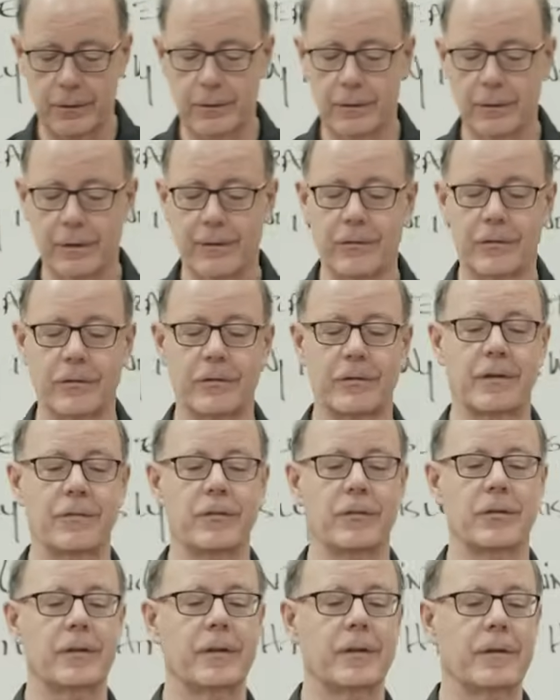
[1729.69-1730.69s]
Look at verse
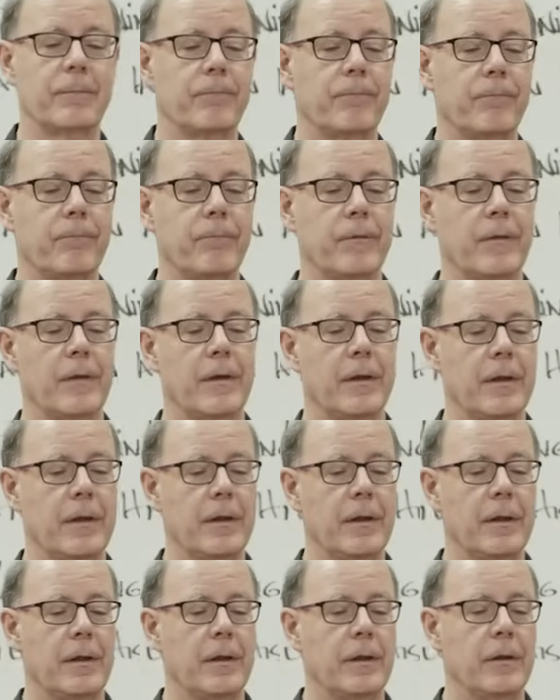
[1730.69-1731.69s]
17.
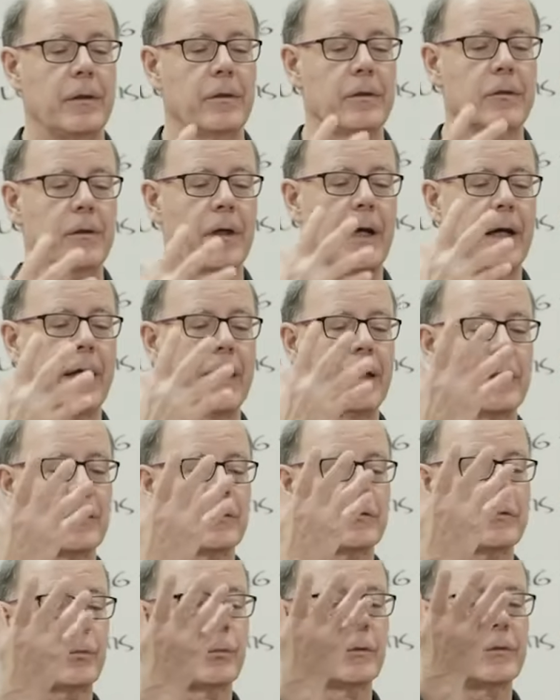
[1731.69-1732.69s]
Your
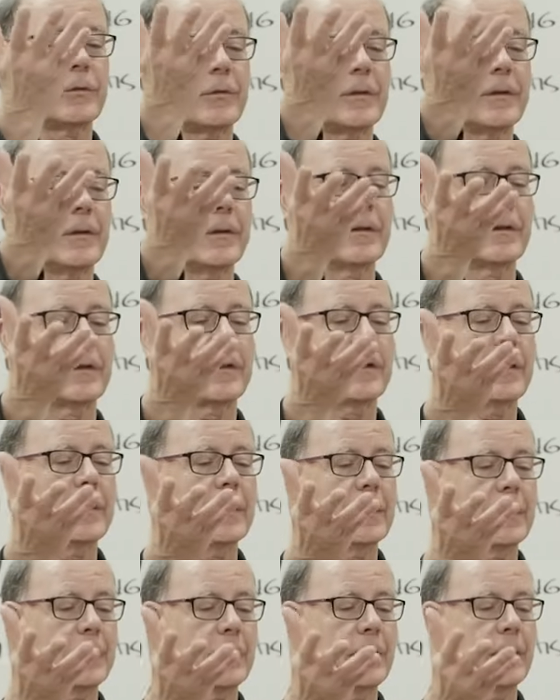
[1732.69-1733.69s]
eyes will see the
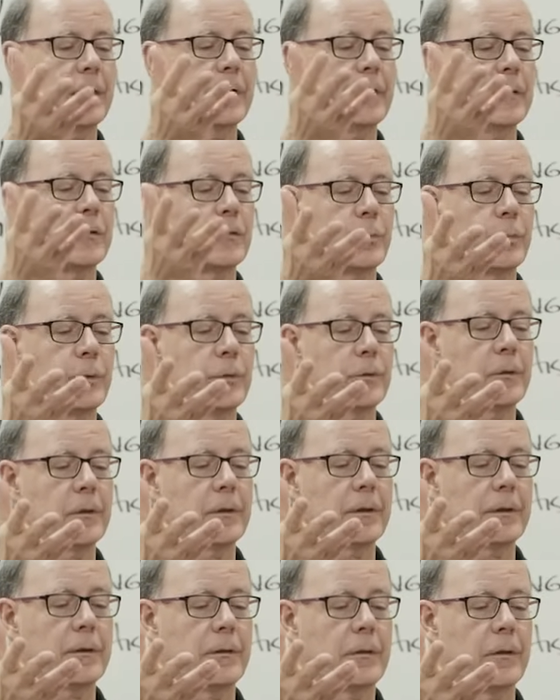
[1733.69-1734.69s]
King in his
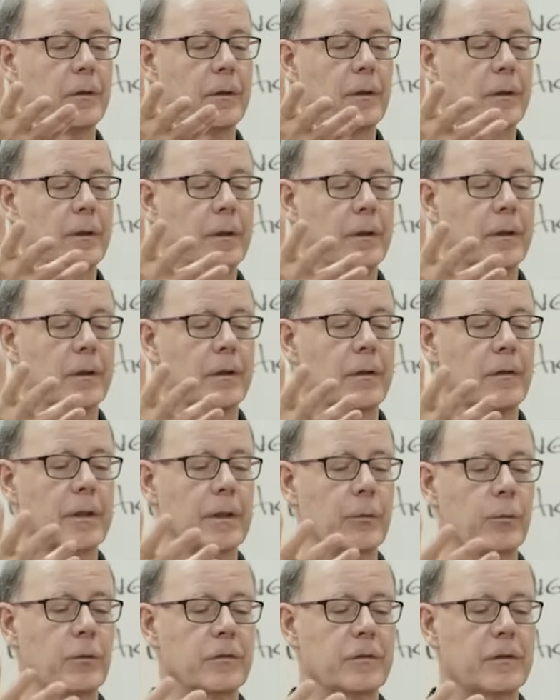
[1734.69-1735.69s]
beauty. They
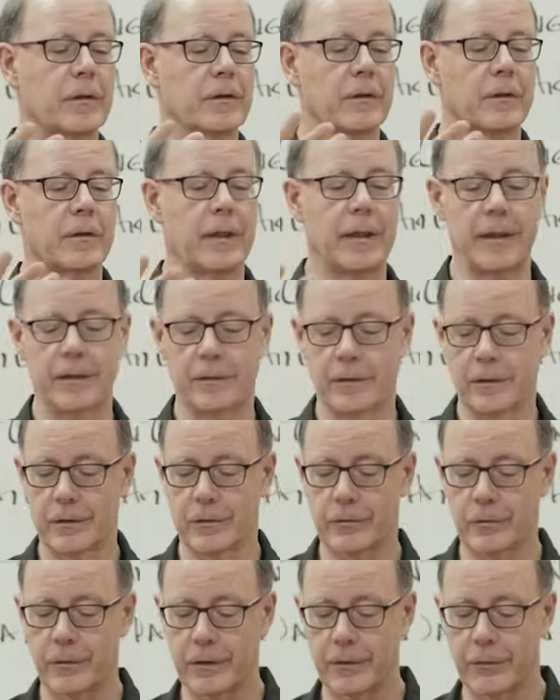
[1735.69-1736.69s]
will see the land that
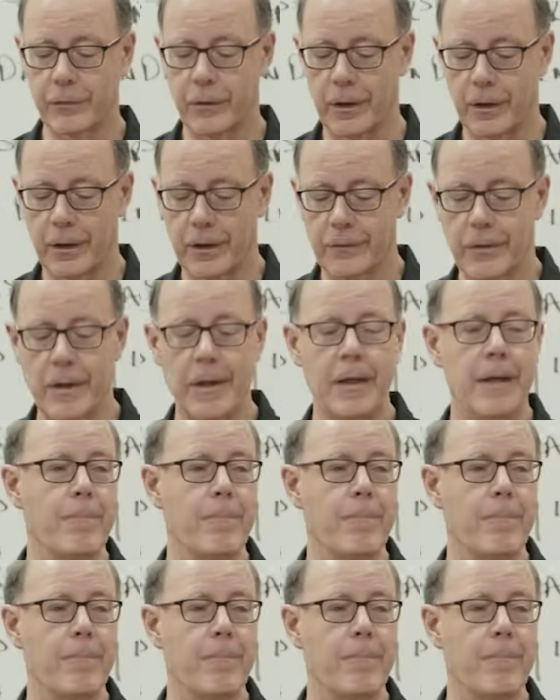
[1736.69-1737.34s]
is very far off.